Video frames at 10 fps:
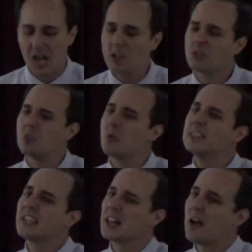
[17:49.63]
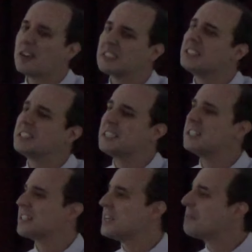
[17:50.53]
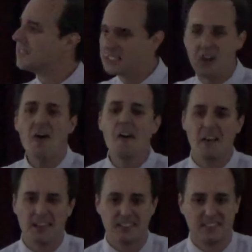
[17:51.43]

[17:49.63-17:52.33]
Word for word: So it wasn't lost in the sense that it was gone.